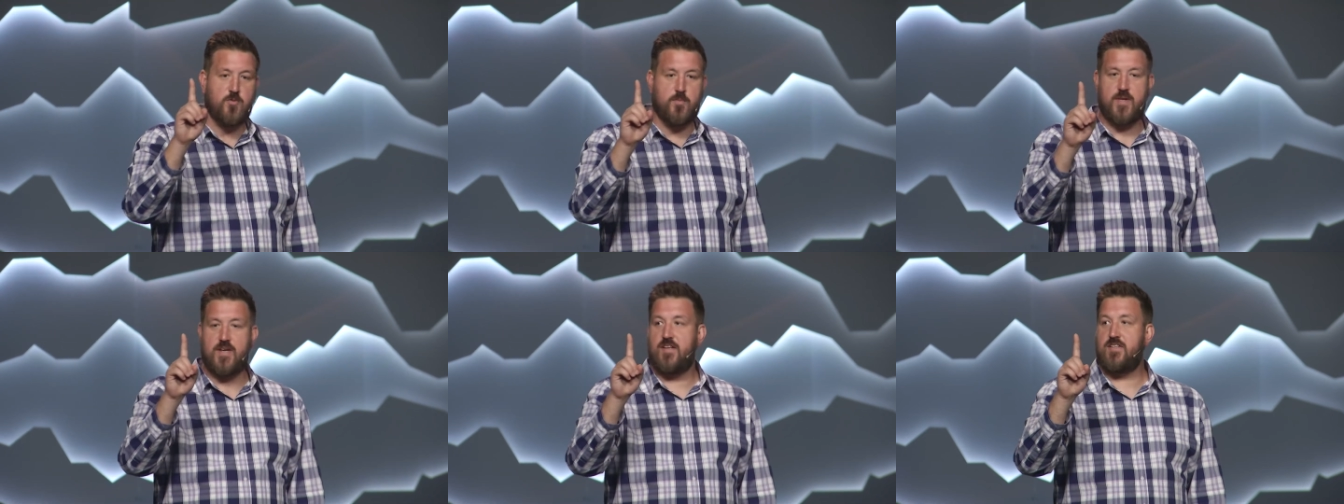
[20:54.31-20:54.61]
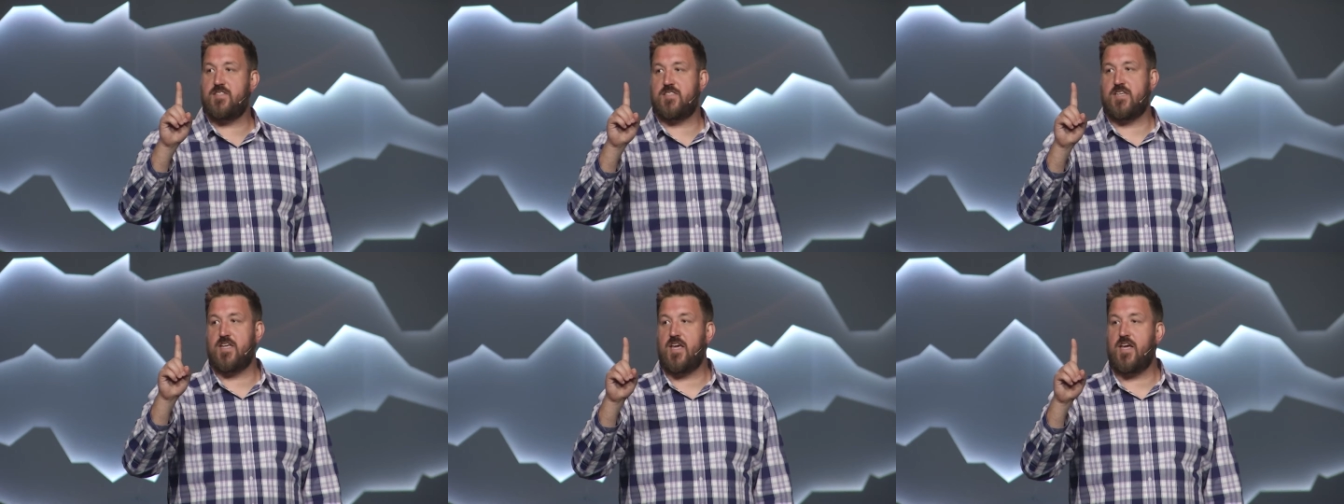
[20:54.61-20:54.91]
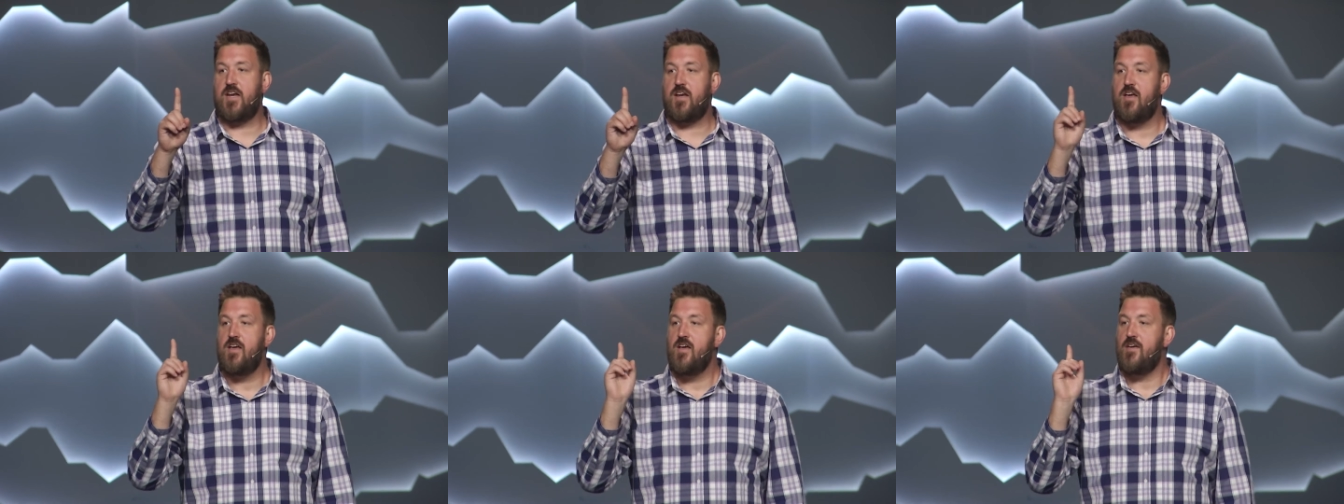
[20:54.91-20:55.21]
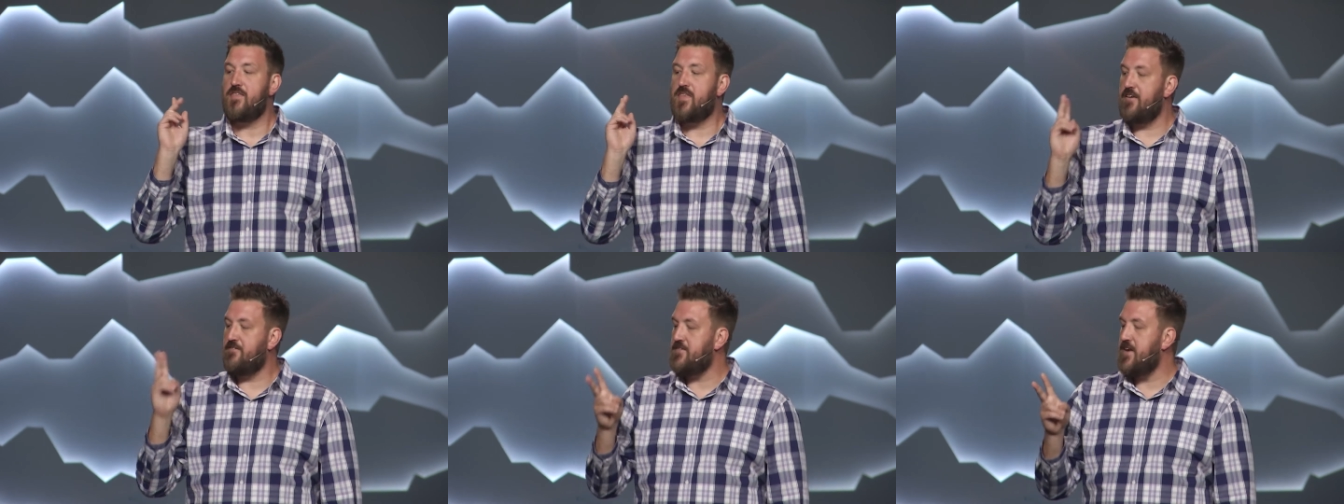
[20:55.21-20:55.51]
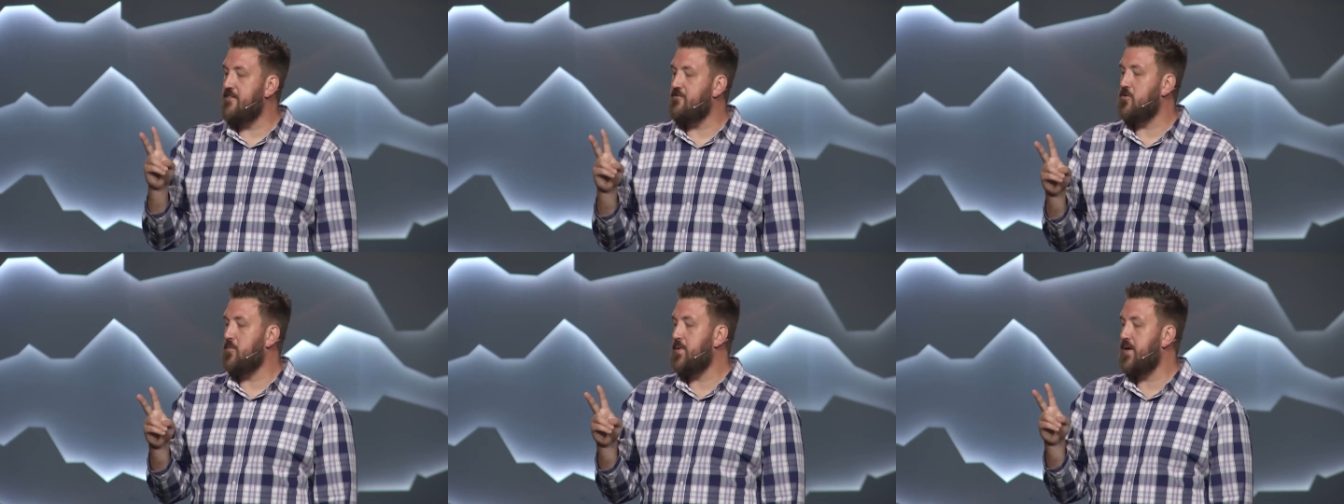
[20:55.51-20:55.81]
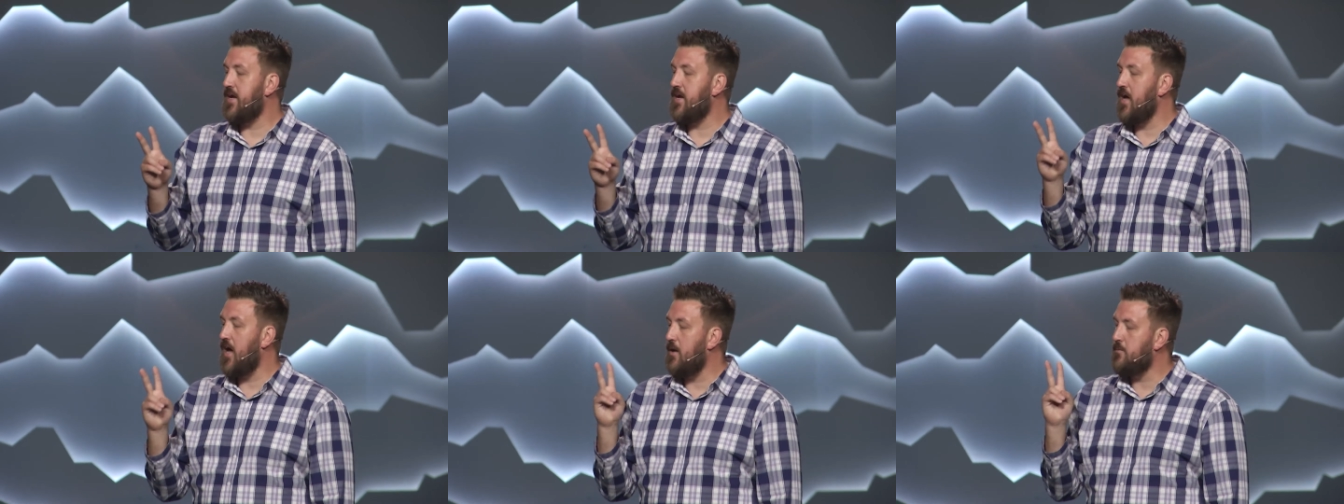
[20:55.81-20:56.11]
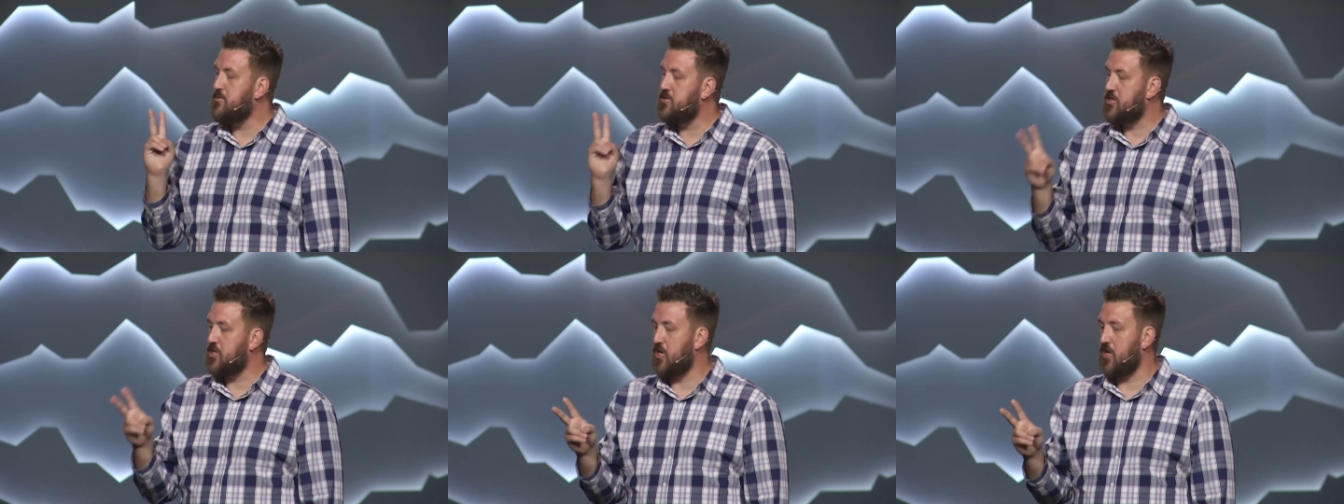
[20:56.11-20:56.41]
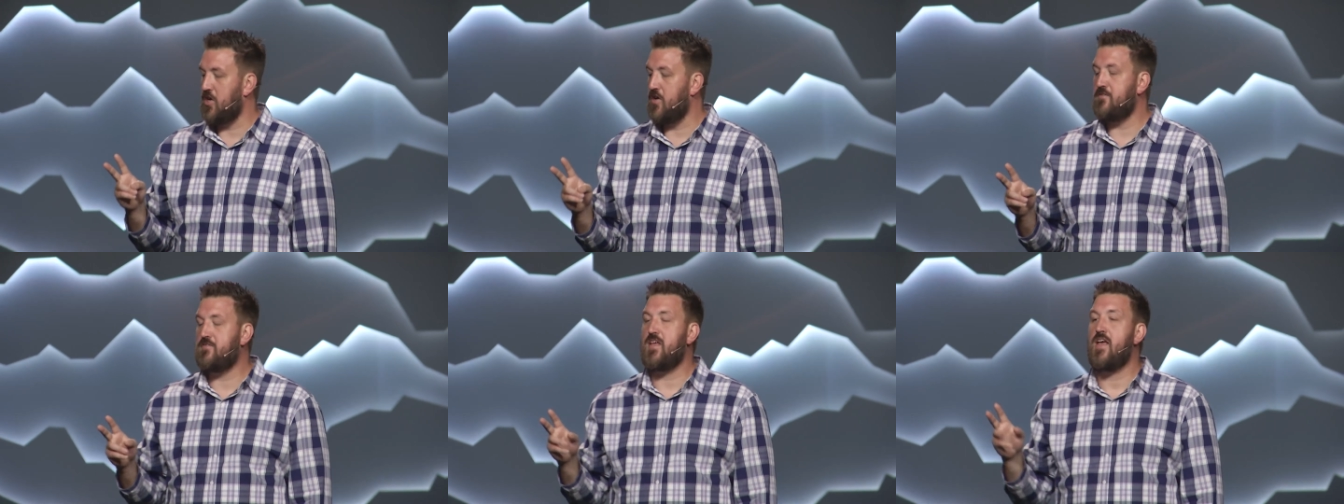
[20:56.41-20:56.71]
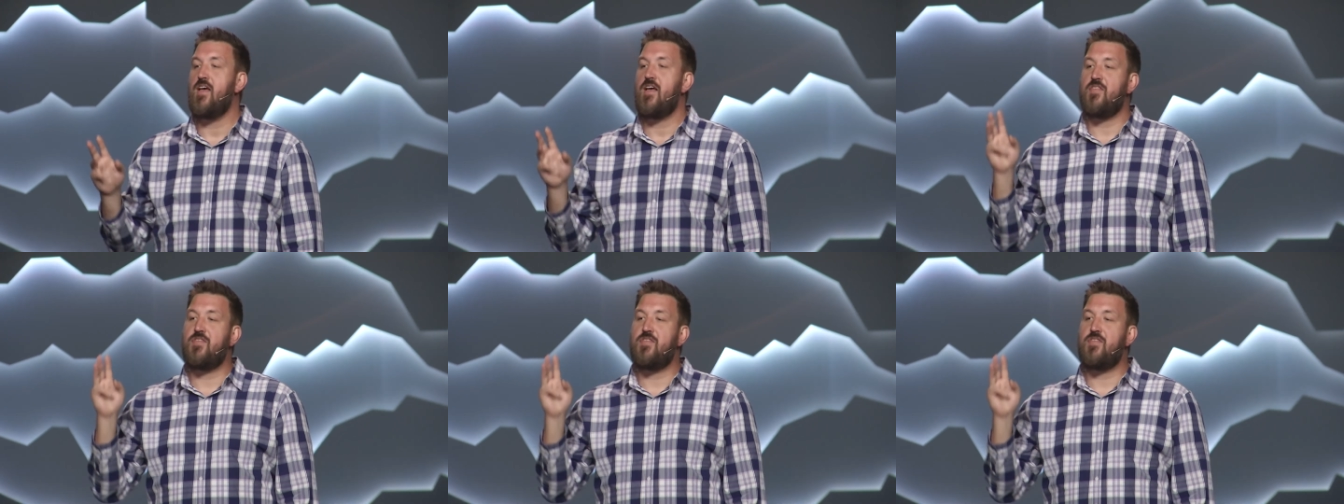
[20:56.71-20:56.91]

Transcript: been seen, they've never been observed.